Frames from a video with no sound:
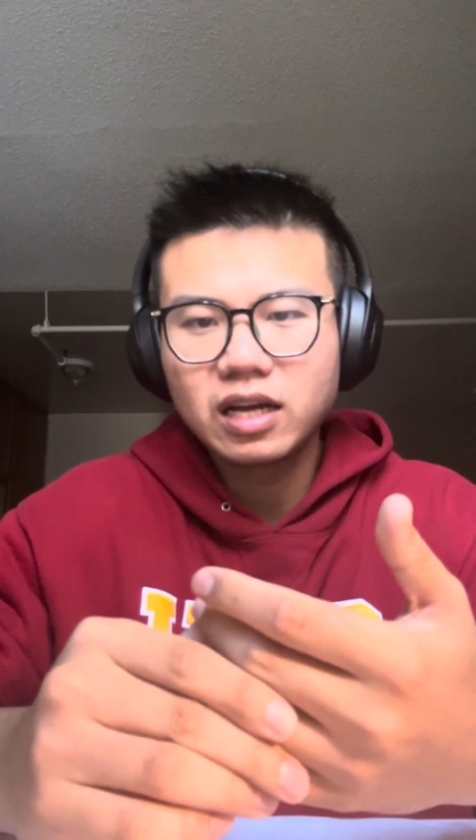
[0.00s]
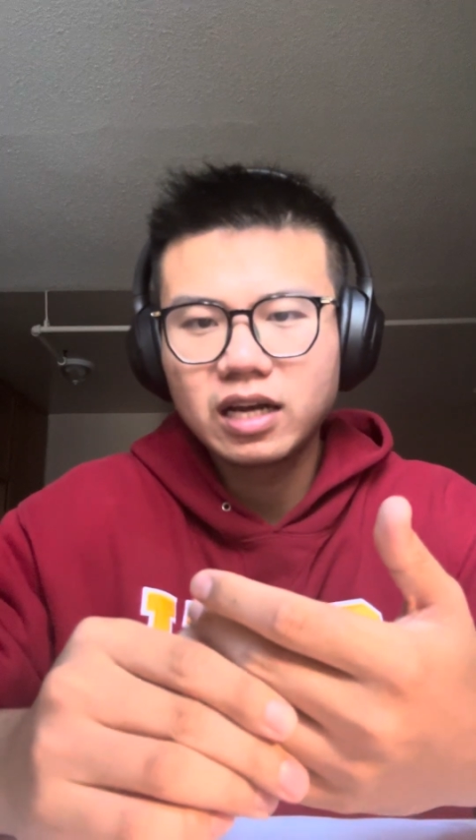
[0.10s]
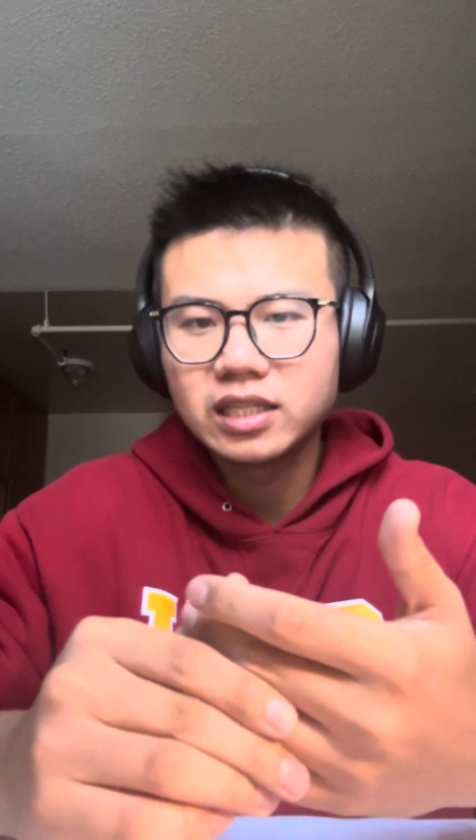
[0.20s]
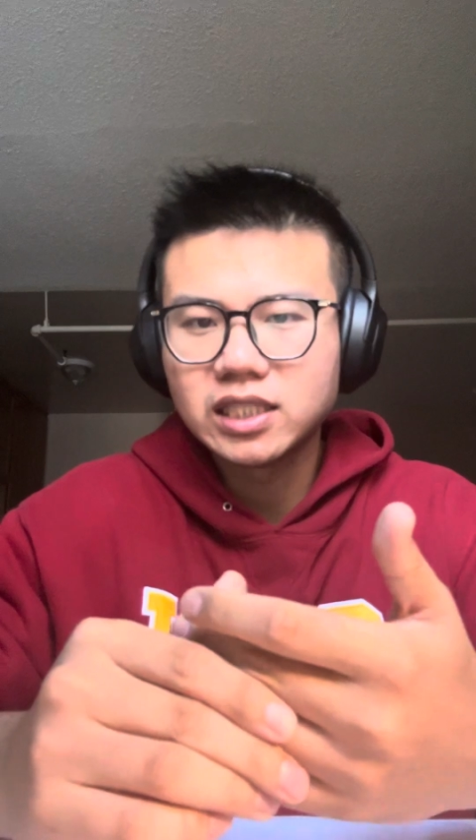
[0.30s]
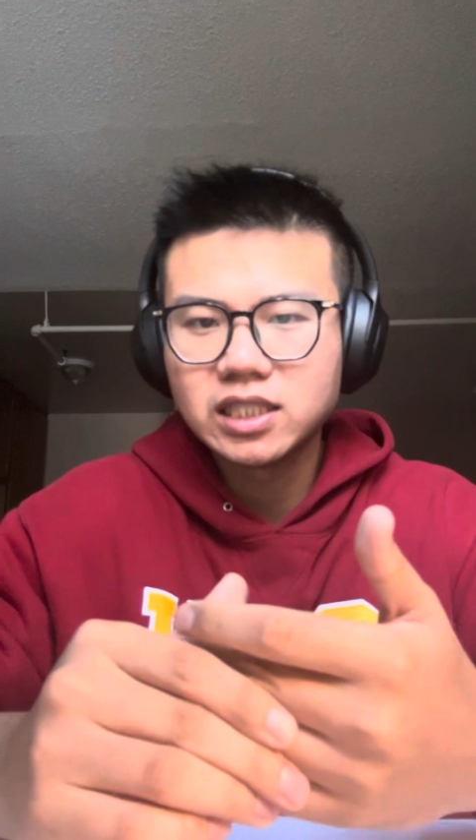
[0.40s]

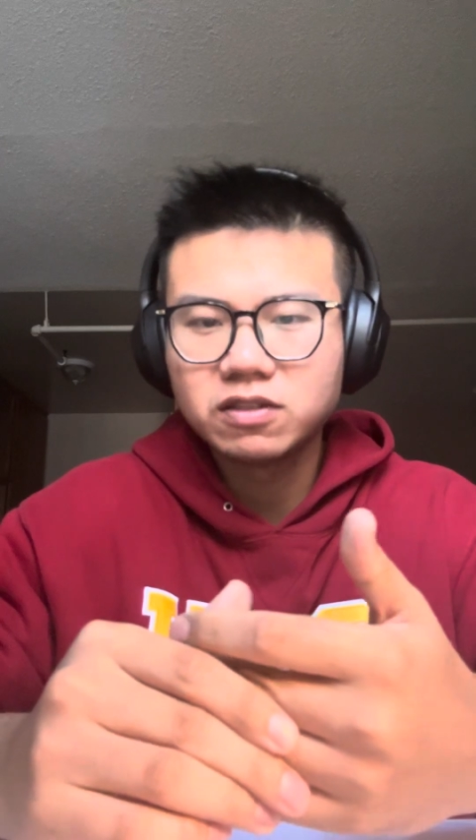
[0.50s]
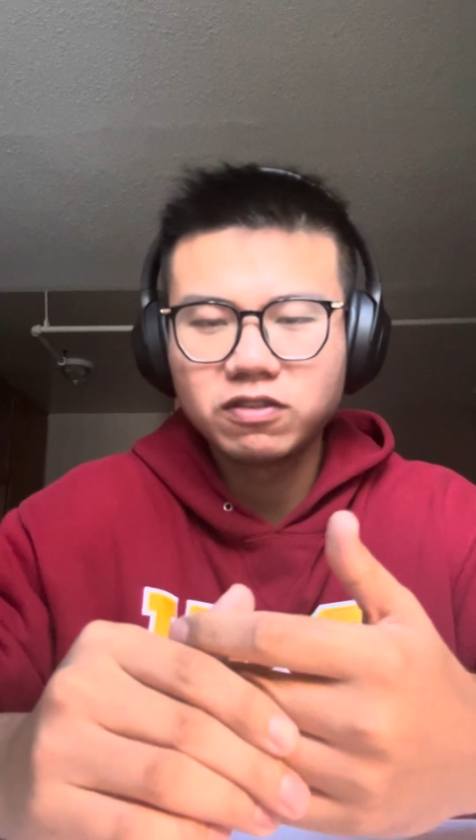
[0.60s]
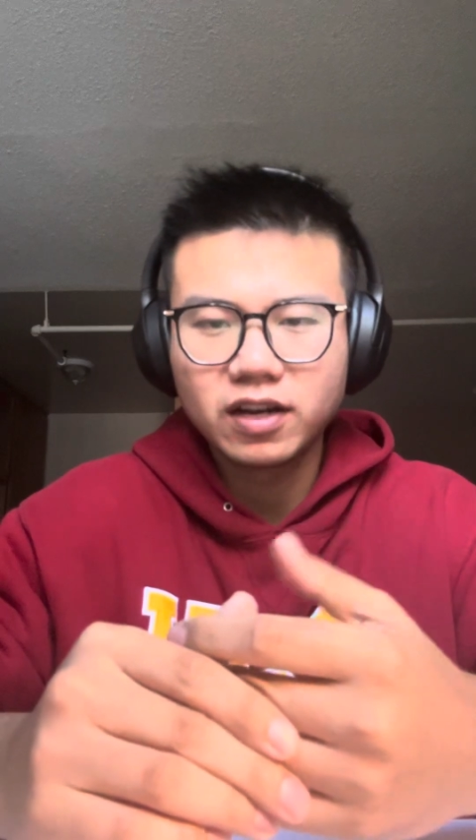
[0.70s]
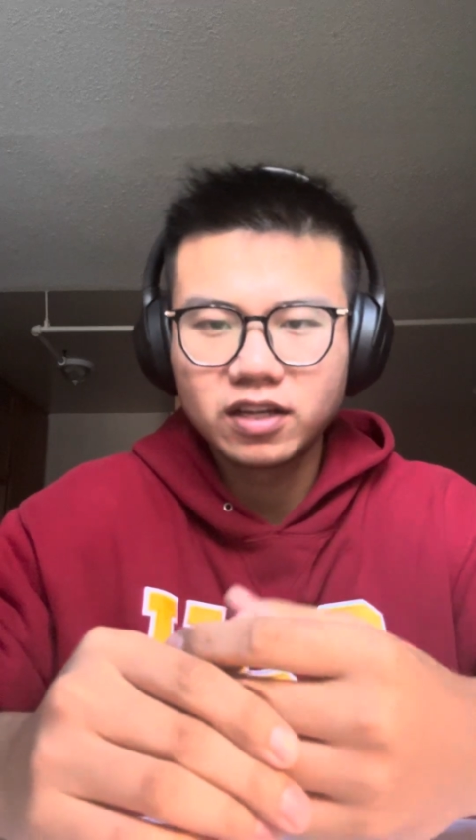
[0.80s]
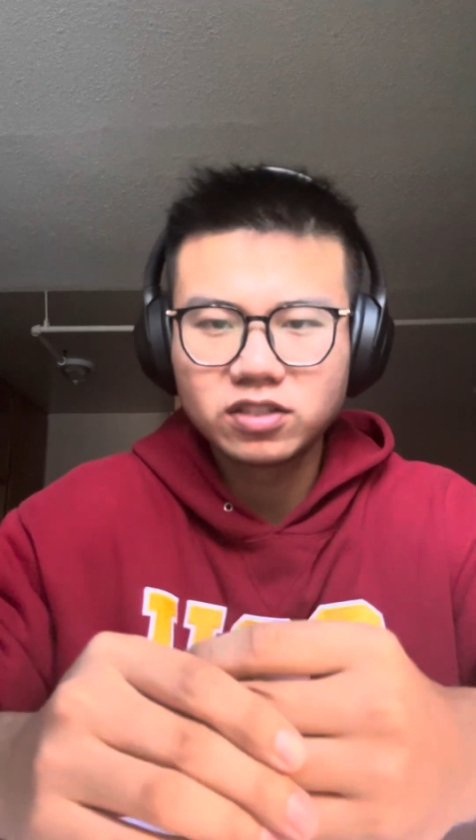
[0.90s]
and the
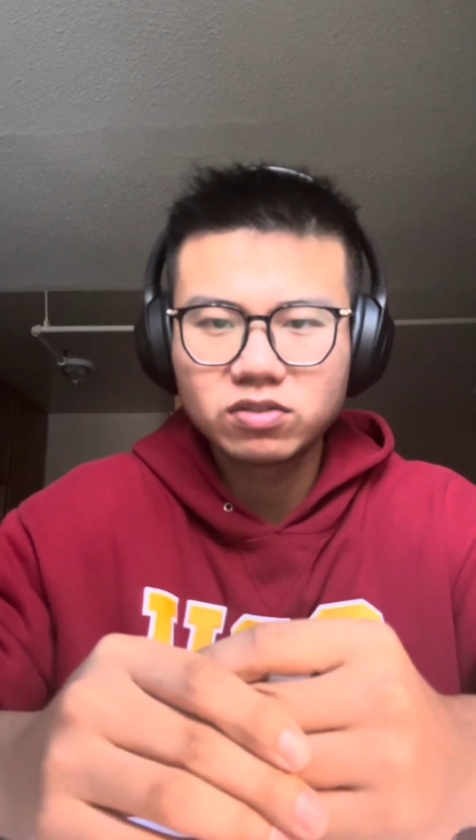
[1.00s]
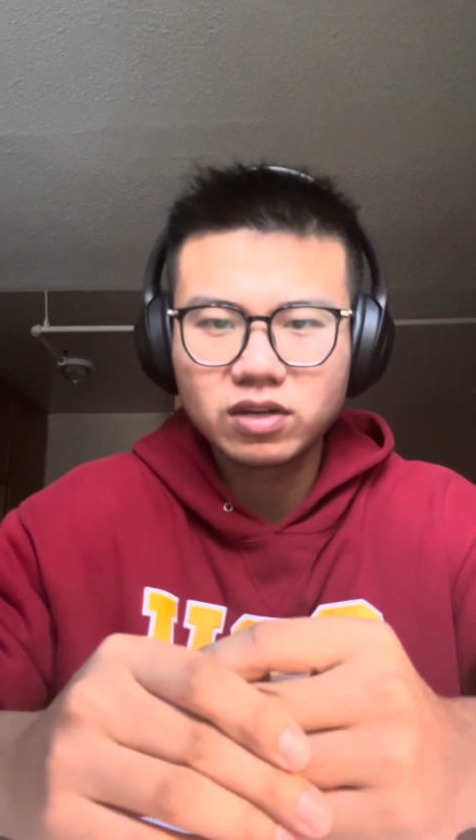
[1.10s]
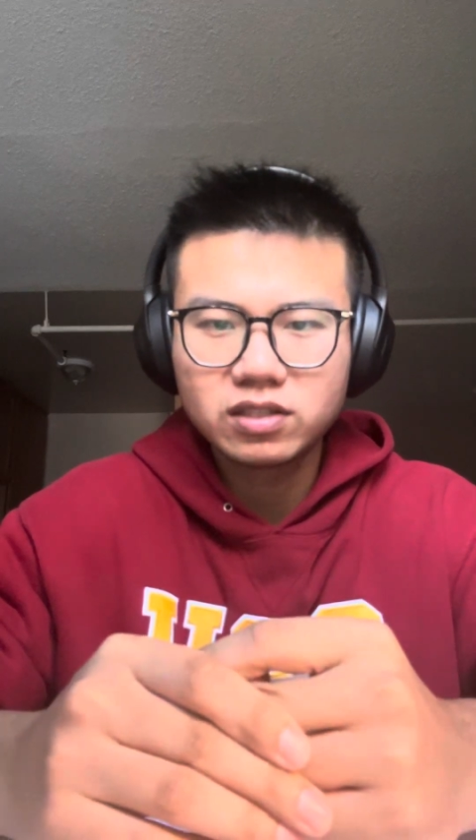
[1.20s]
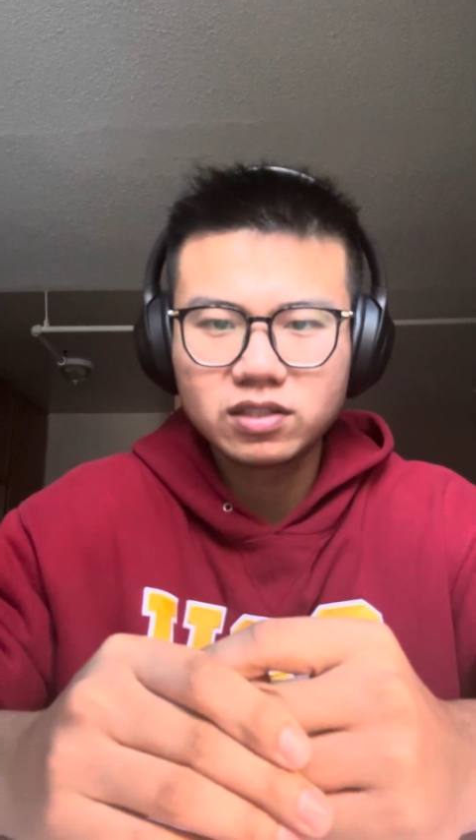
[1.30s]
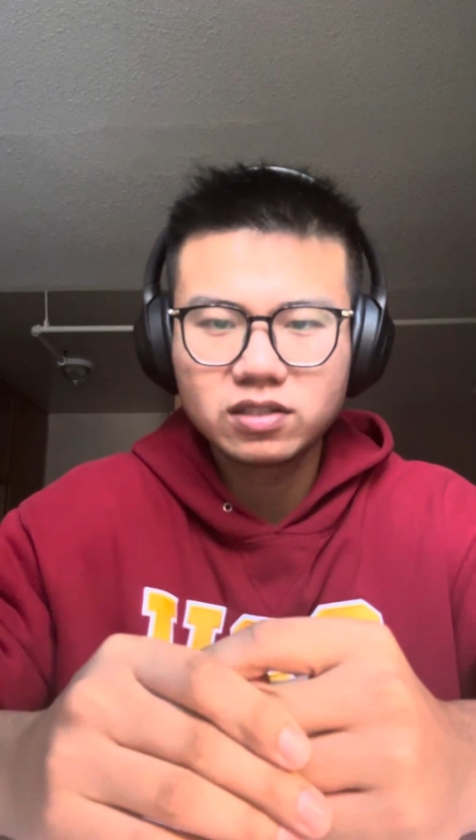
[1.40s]
financial
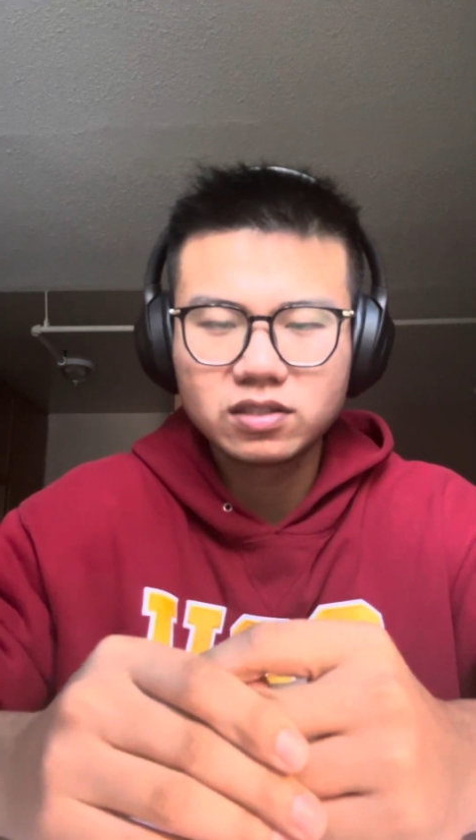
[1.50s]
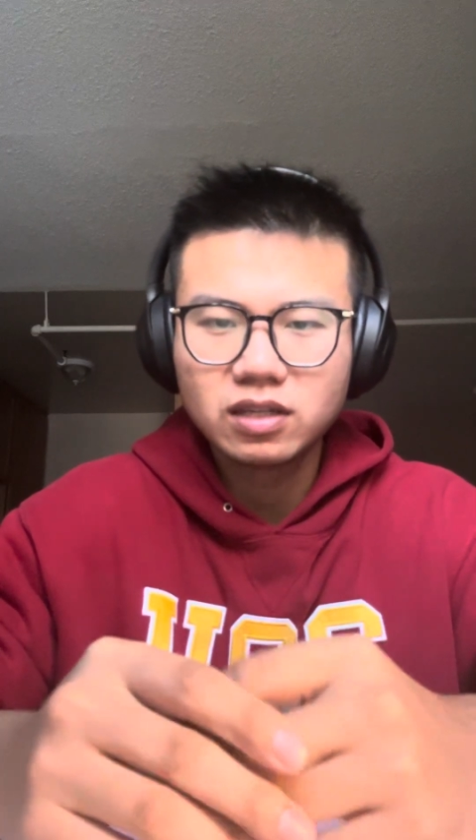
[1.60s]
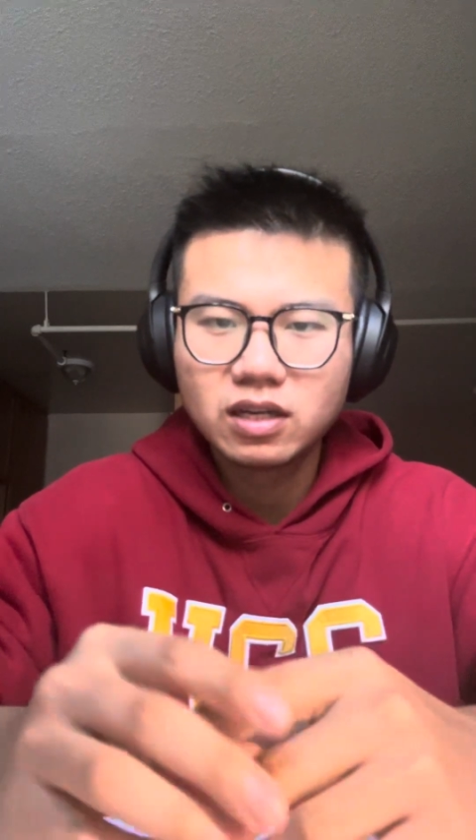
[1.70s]
crisis.